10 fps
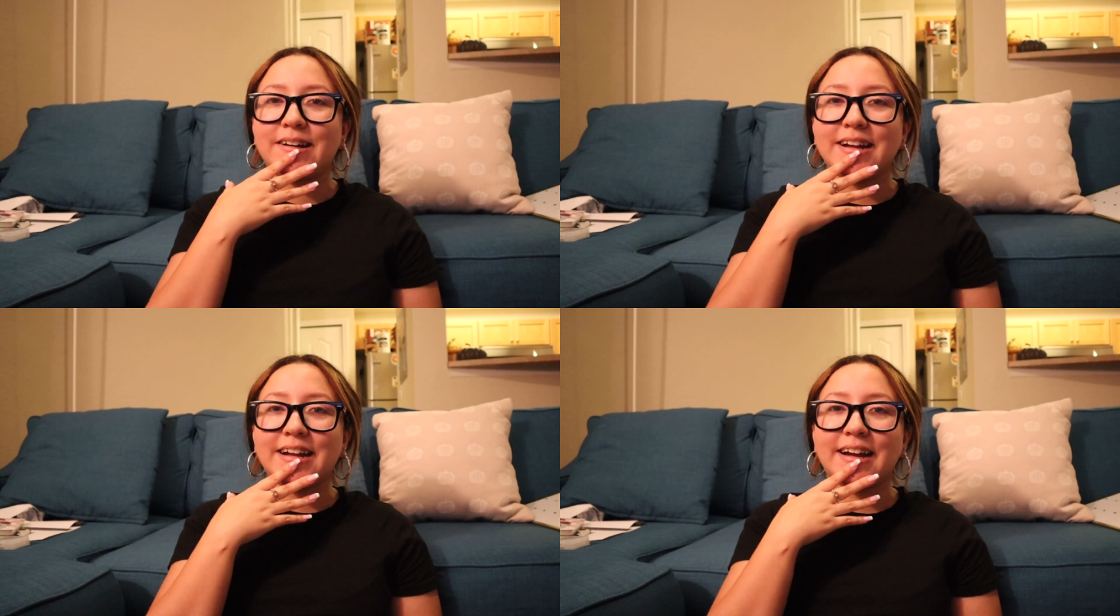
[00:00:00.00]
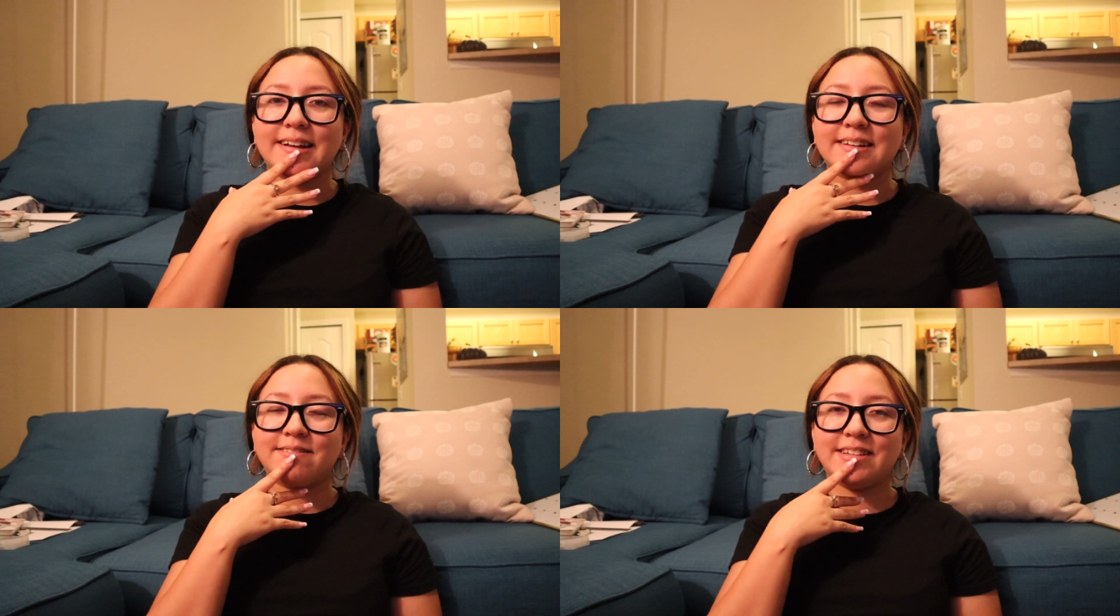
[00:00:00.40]
I
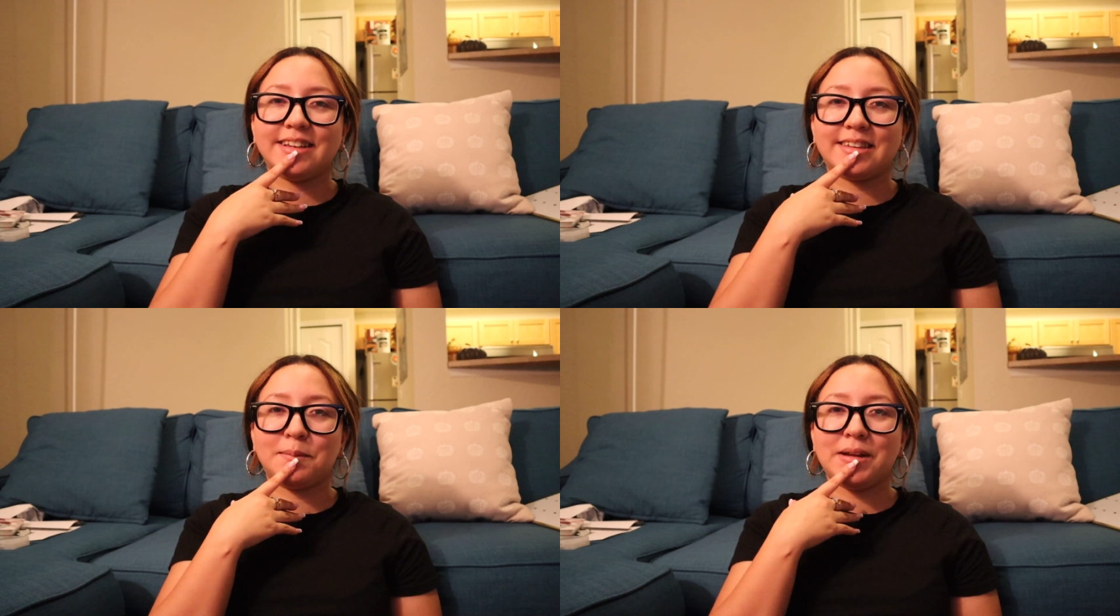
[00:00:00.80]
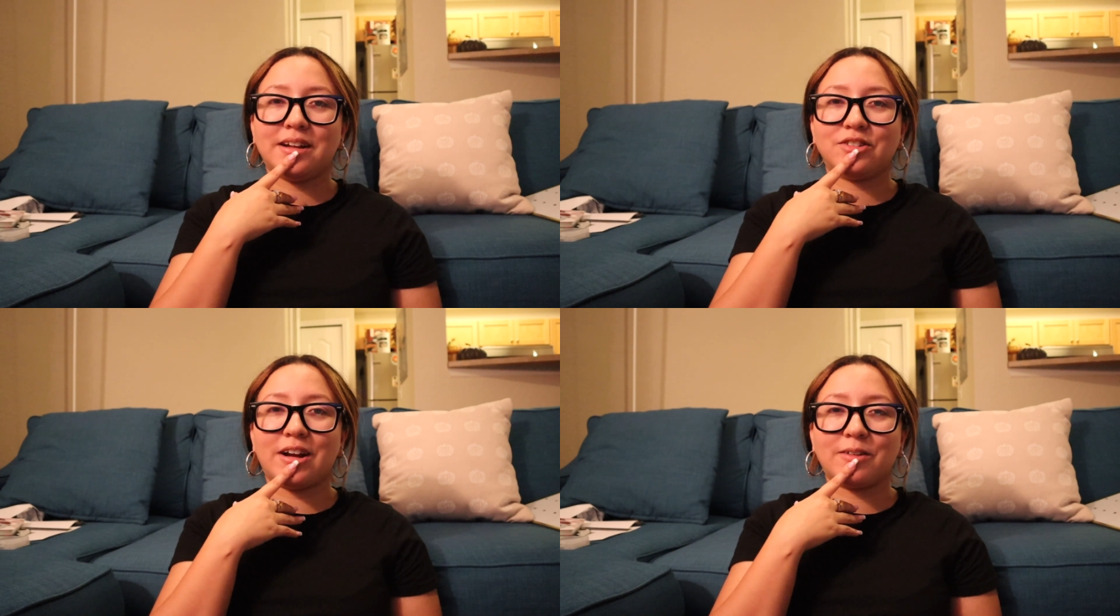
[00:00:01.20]
kind of need to be
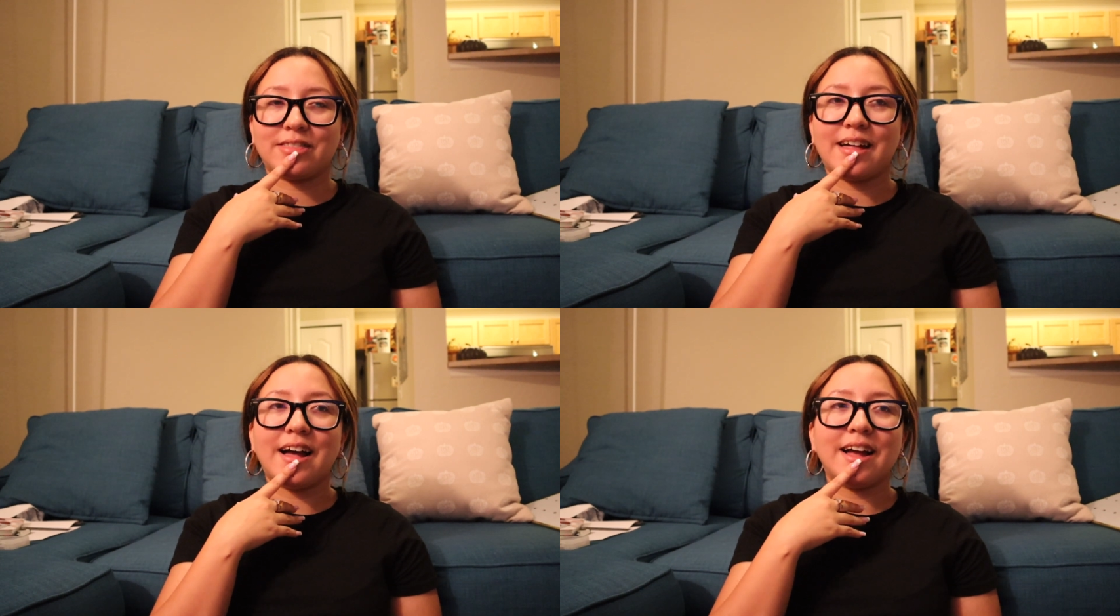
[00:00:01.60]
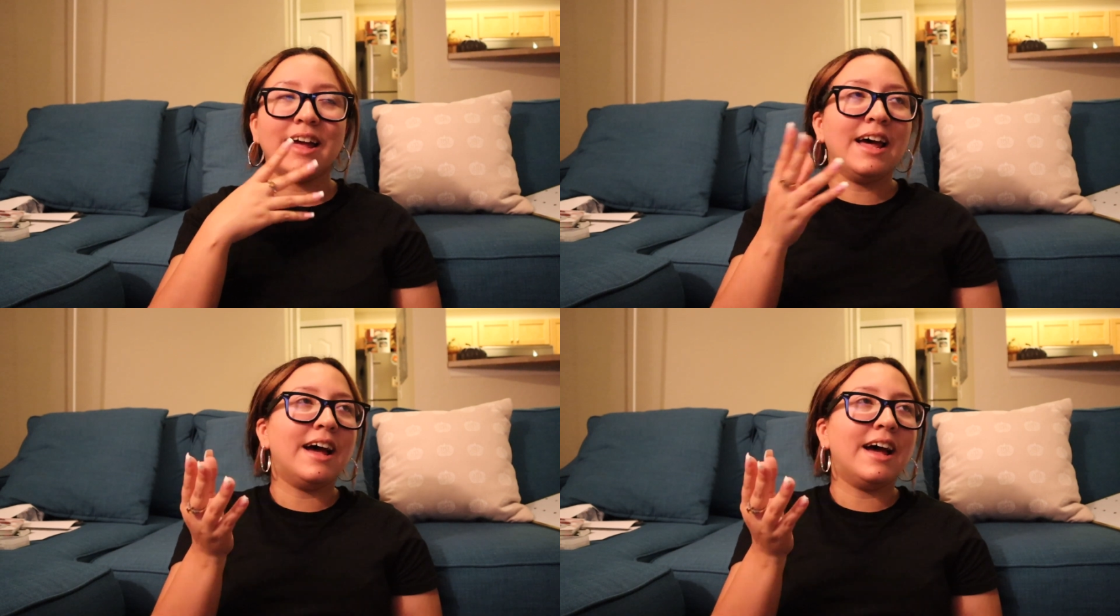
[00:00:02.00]
on track with that.